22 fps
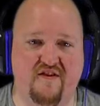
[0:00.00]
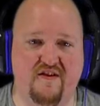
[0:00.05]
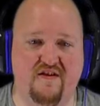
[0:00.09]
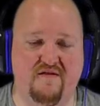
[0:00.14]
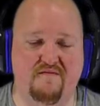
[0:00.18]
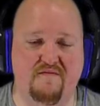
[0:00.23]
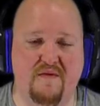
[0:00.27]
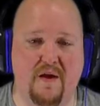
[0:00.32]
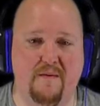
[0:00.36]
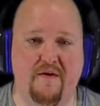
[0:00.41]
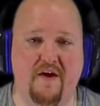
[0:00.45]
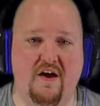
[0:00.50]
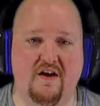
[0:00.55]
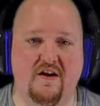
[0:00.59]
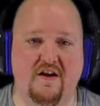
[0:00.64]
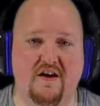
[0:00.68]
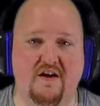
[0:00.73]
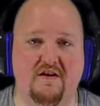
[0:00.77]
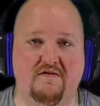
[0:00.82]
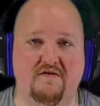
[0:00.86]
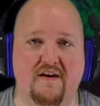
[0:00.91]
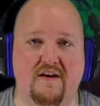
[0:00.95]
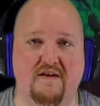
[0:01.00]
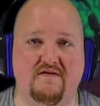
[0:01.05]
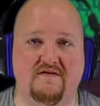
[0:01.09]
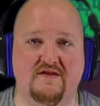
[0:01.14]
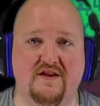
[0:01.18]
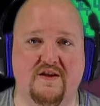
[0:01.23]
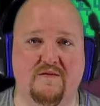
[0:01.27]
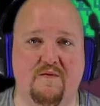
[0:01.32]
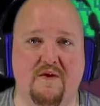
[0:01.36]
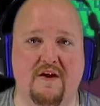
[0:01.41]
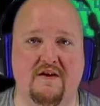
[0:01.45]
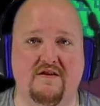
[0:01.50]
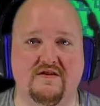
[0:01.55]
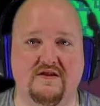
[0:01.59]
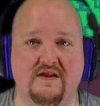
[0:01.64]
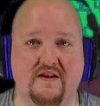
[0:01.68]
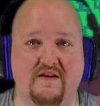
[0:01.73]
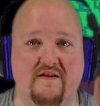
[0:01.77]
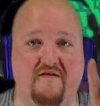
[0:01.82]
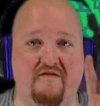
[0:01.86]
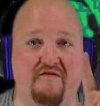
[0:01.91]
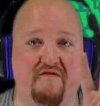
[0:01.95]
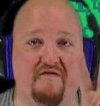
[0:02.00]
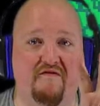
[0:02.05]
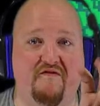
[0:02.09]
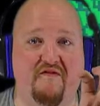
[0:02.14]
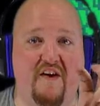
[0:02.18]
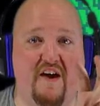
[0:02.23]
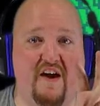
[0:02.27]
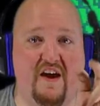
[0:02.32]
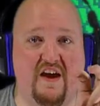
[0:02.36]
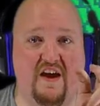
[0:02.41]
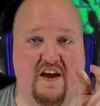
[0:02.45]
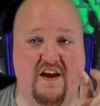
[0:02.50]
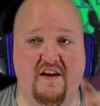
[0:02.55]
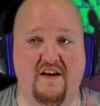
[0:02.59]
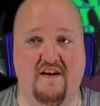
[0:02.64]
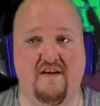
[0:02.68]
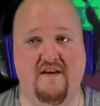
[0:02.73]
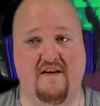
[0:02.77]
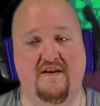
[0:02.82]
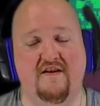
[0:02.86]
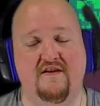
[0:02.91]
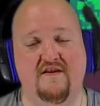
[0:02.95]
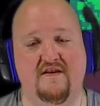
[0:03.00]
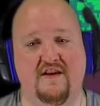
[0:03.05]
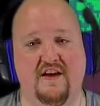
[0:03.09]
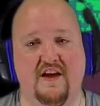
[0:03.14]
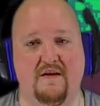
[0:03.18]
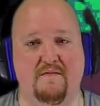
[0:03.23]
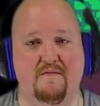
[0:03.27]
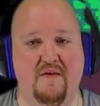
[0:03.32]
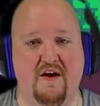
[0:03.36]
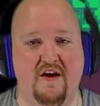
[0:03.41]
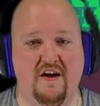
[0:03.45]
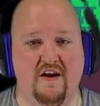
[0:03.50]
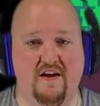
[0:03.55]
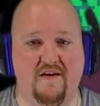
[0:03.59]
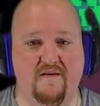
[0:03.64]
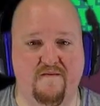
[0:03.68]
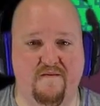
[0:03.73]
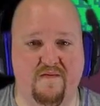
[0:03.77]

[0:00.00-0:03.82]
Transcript: Maybe I'll go out somewheres and fight to get money.